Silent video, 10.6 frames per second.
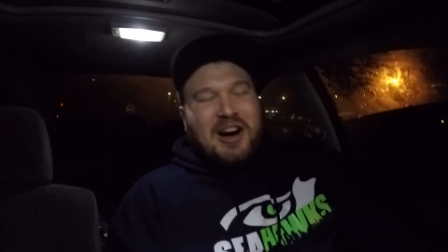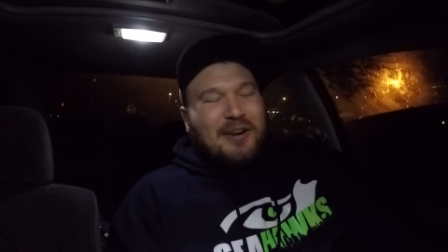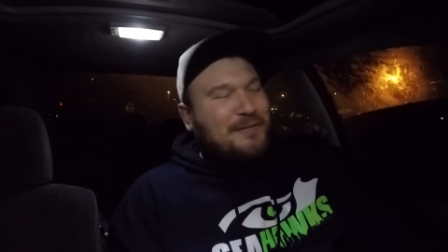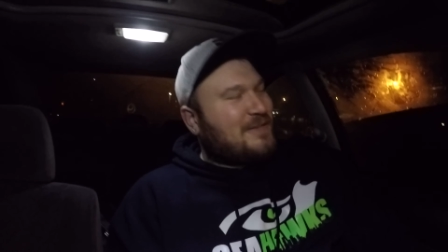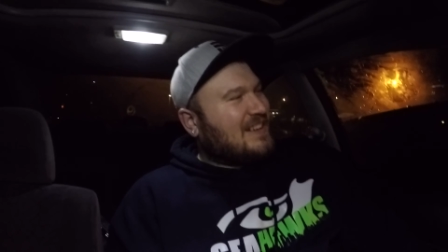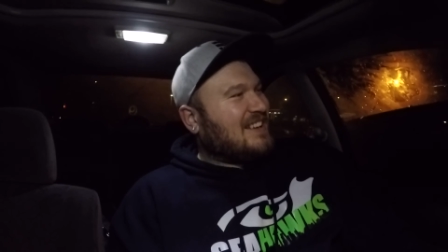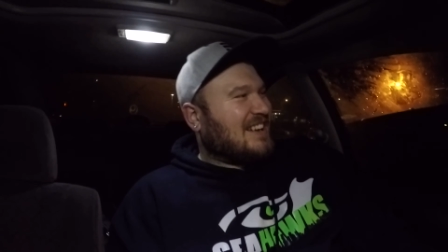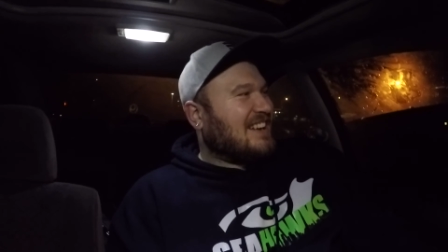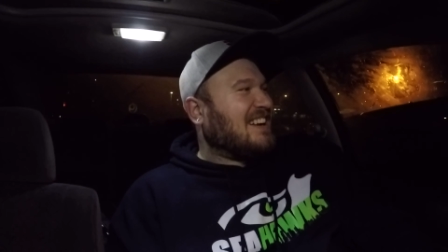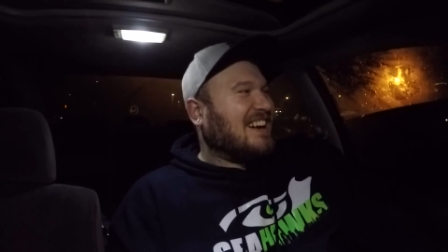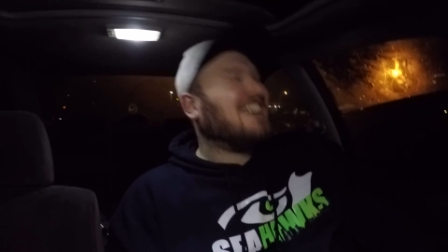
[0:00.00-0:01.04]
off.
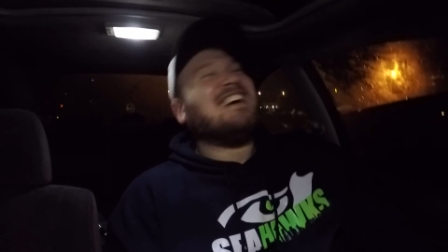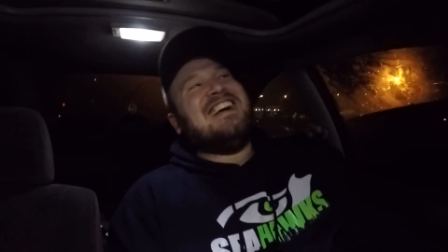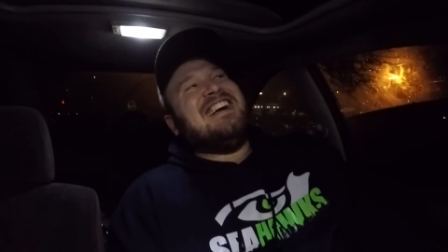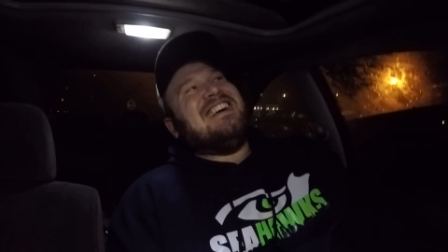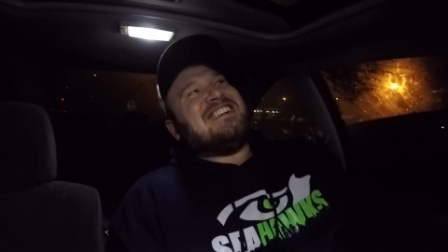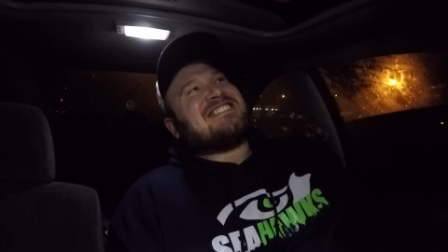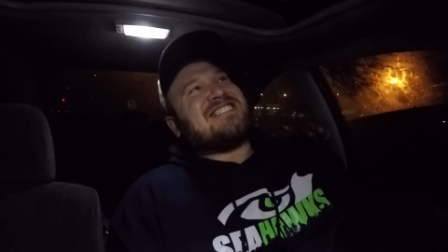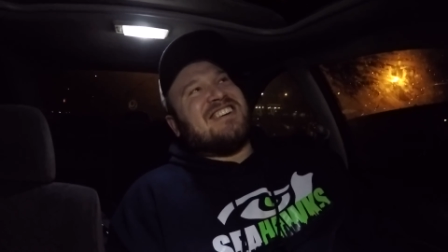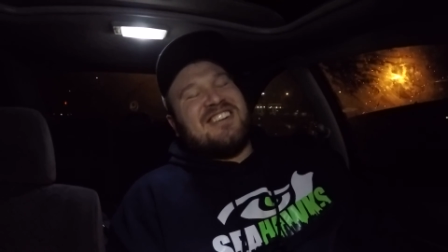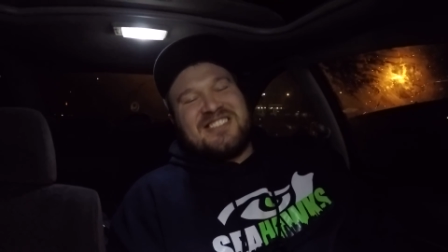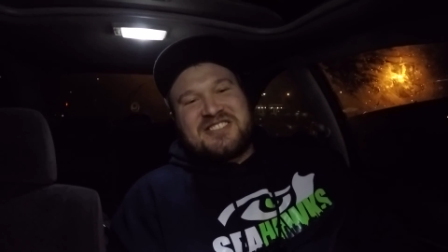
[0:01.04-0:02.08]

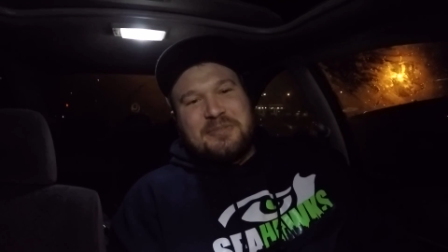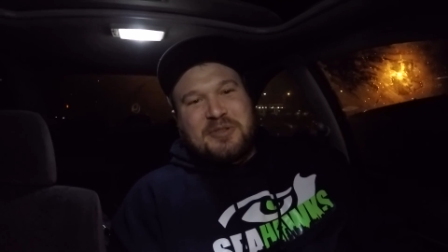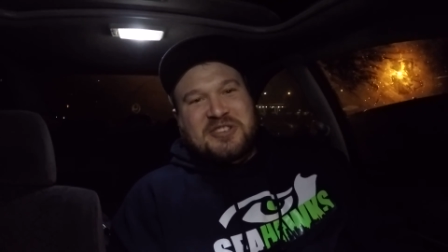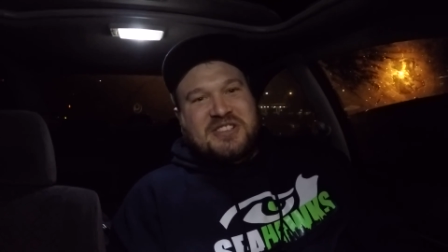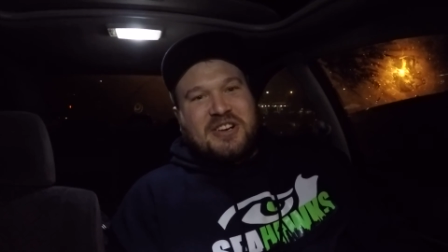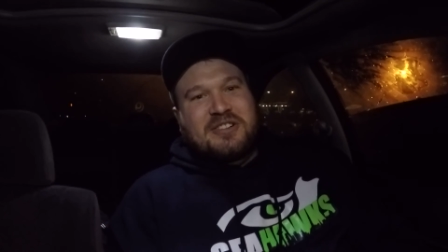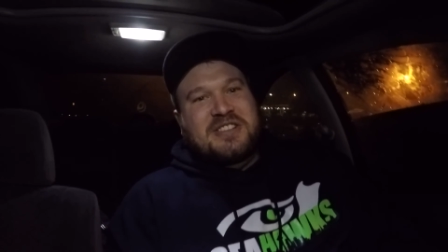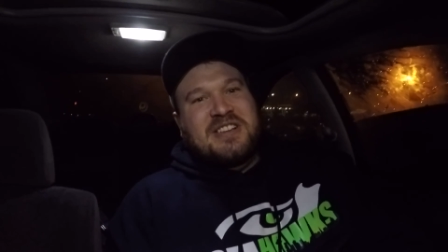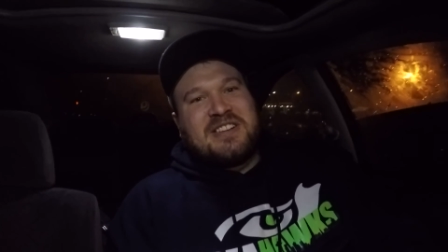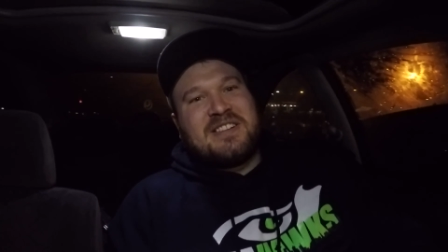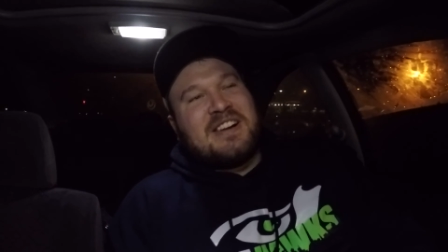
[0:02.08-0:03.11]
so super
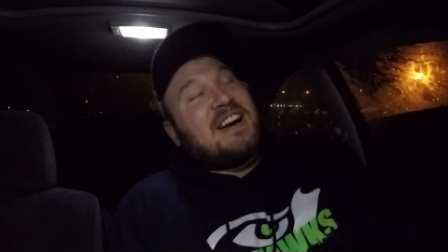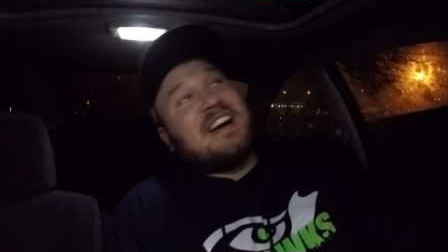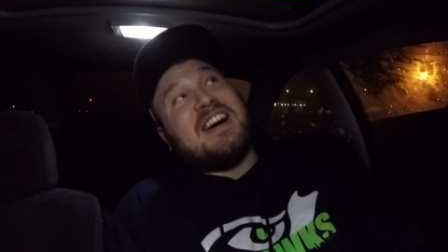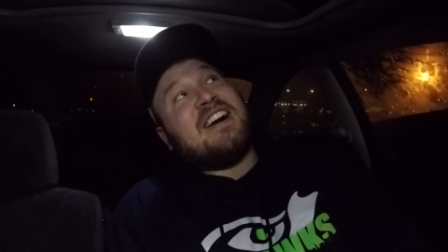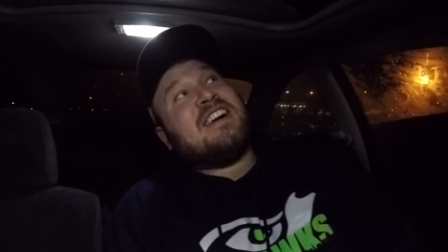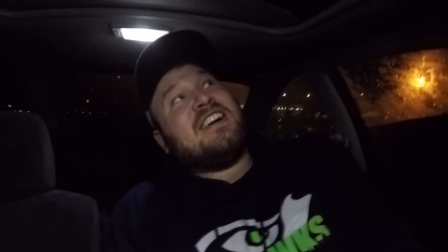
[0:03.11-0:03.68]
stoked. Uh,